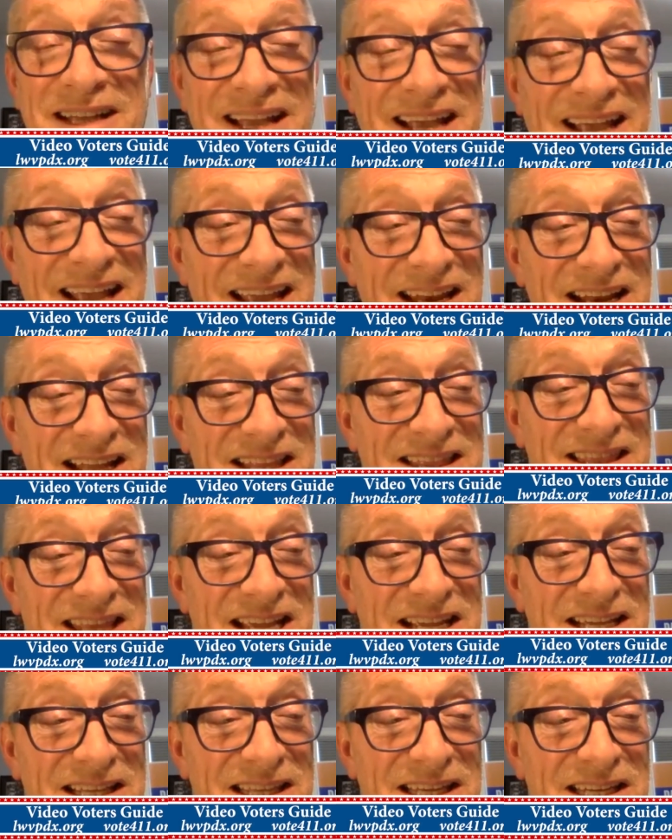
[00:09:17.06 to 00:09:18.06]
And I
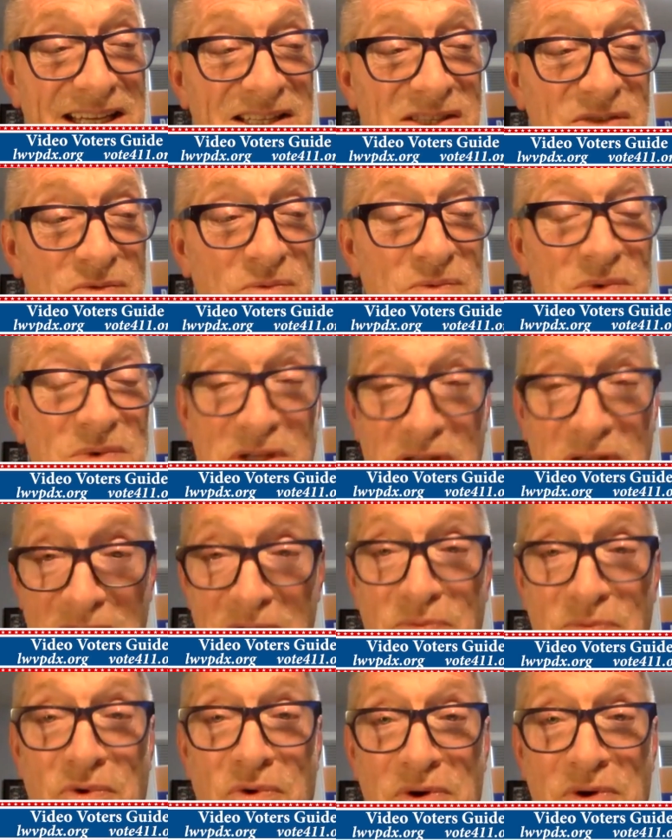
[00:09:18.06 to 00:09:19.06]
think that it's really
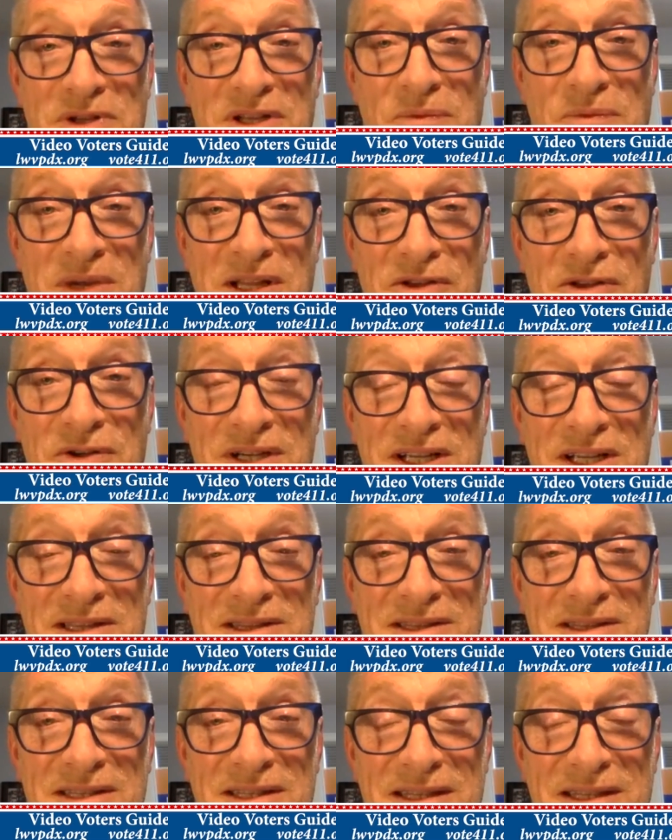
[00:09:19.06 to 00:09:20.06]
important that we look at
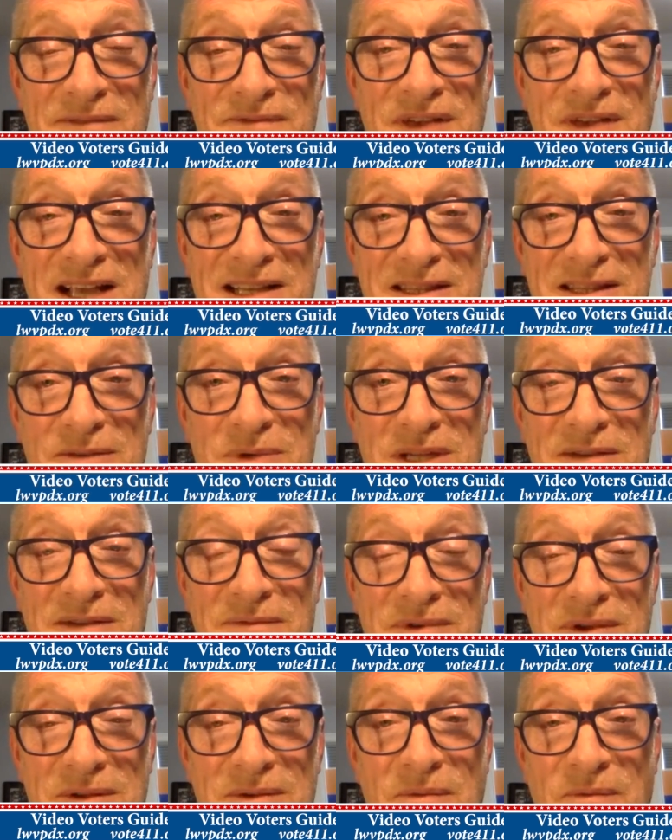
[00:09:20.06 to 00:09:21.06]
the fact that we
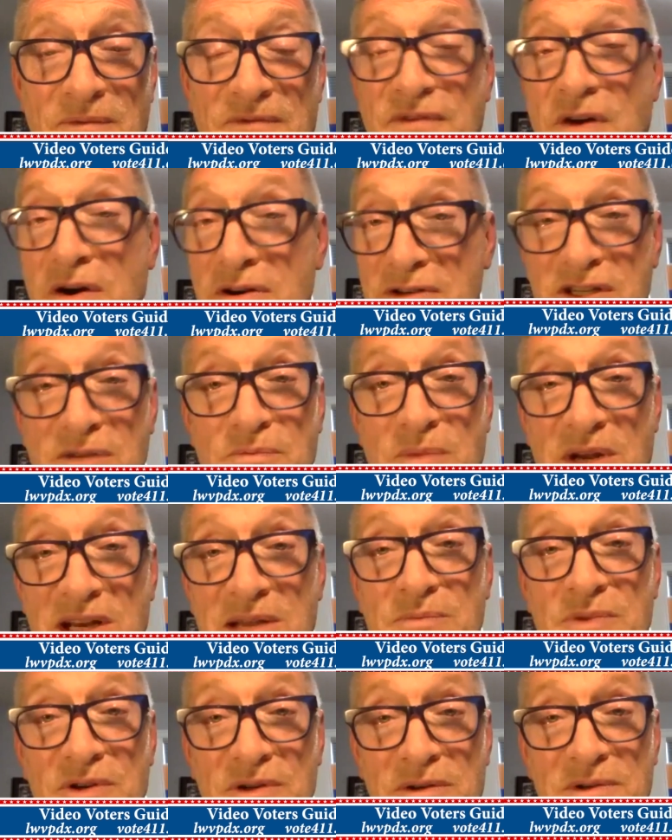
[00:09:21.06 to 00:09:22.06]
have far too
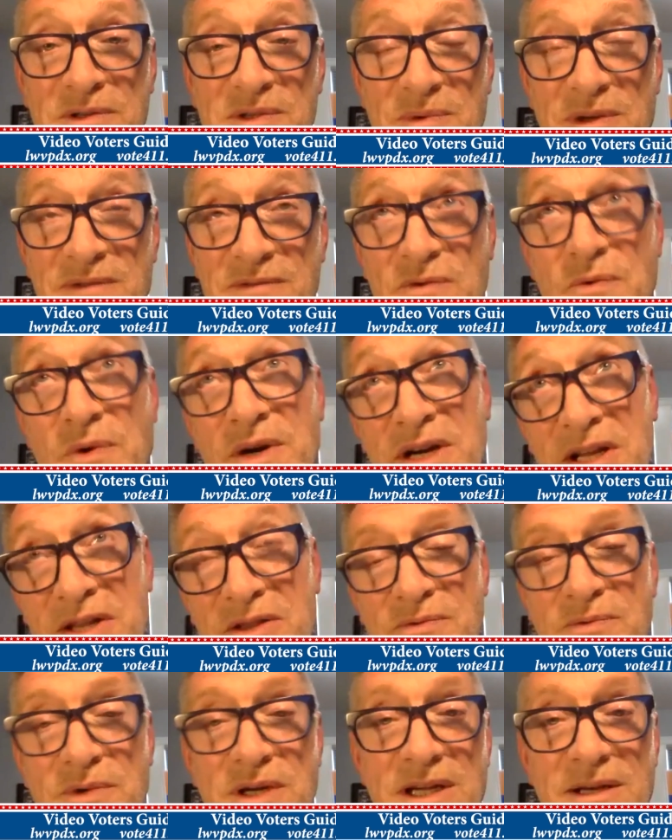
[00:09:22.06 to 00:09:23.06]
many bureaus. We have
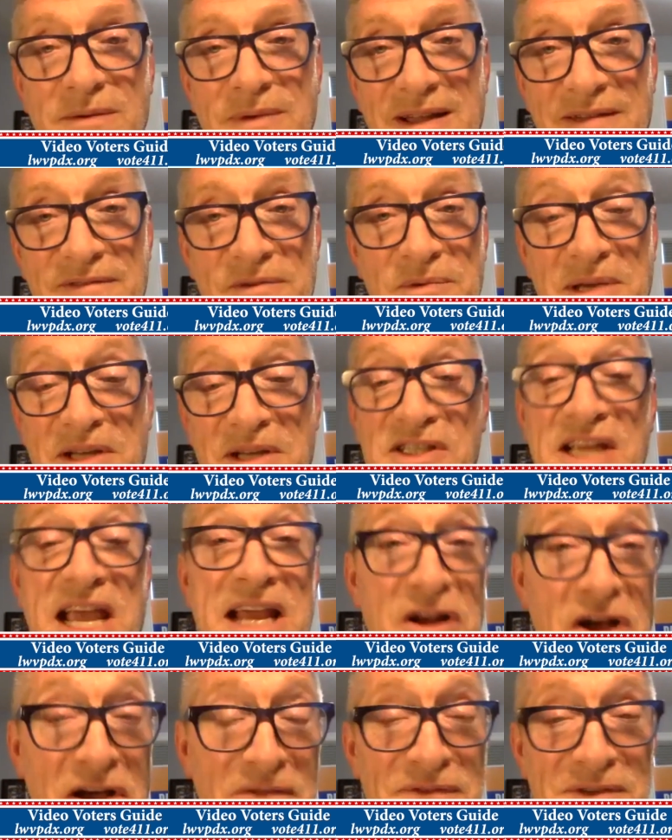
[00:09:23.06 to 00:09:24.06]
23 and we have about
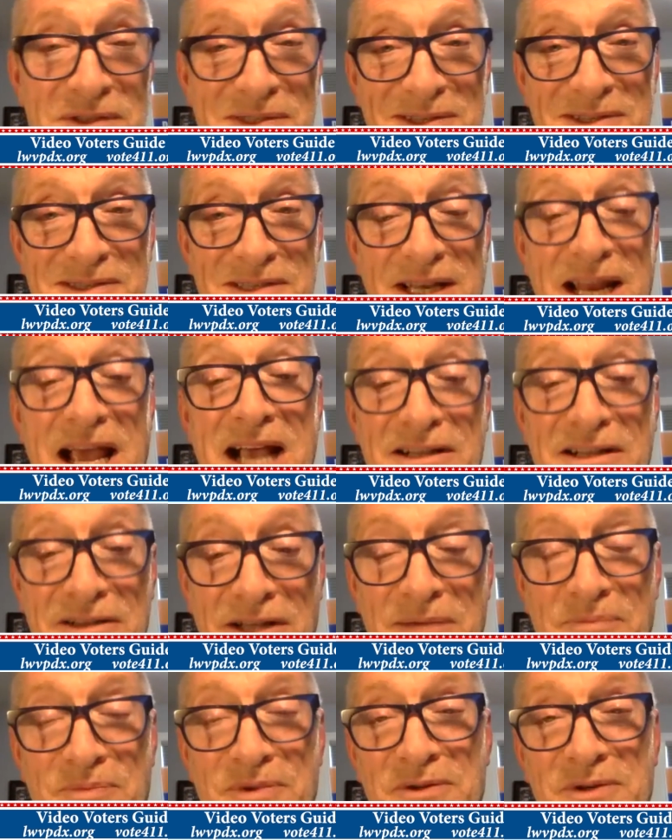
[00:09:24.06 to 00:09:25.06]
10 offices that act
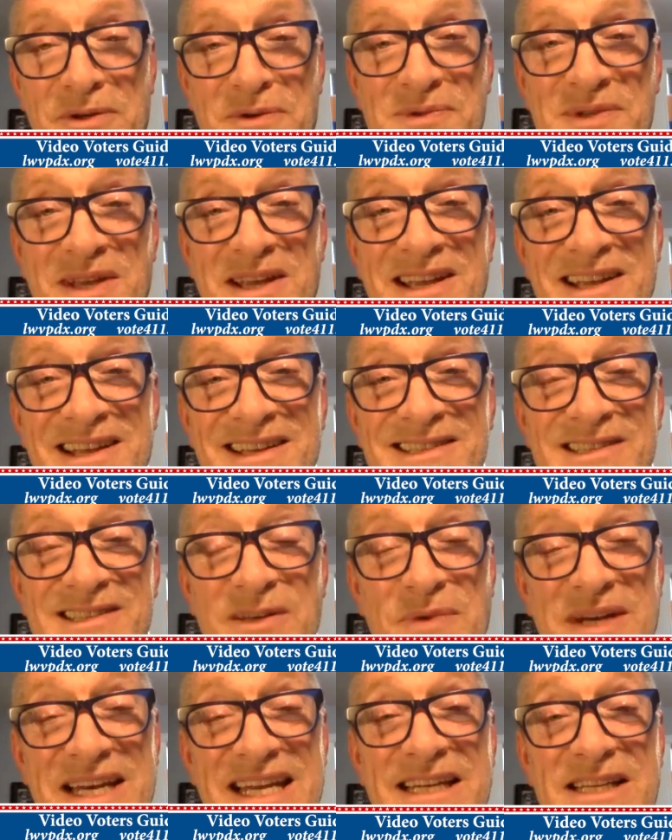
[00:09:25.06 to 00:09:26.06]
like bureaus. So
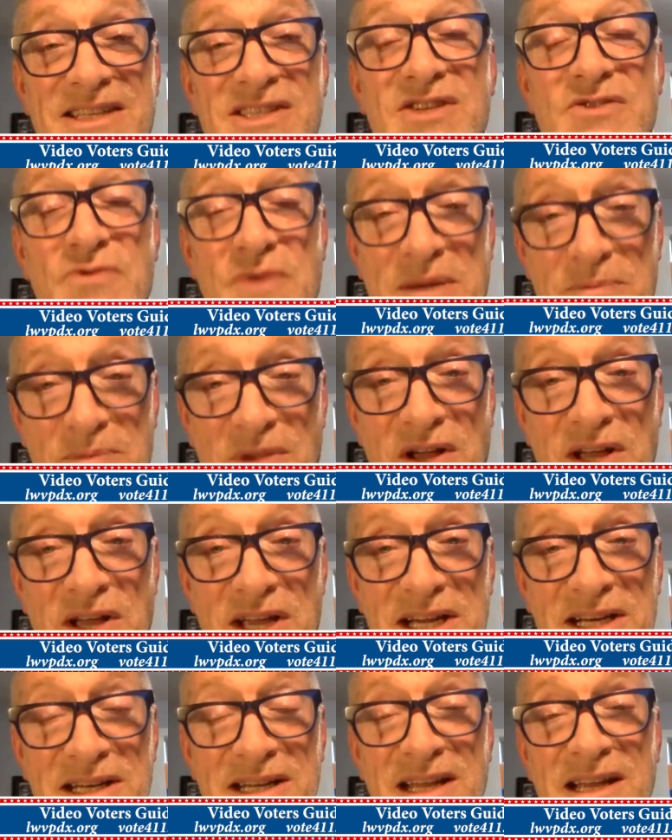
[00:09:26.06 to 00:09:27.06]
we need to
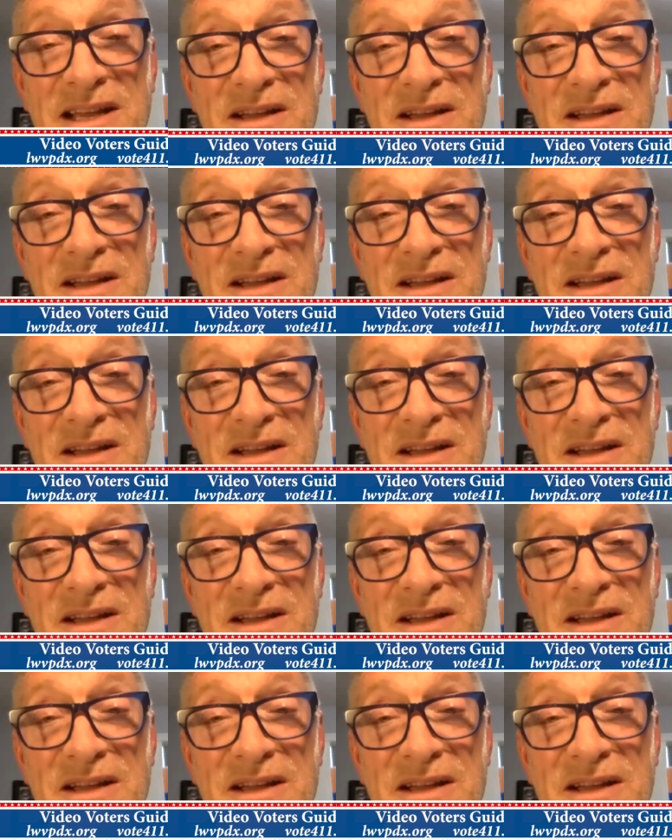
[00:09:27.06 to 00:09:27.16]
streamline.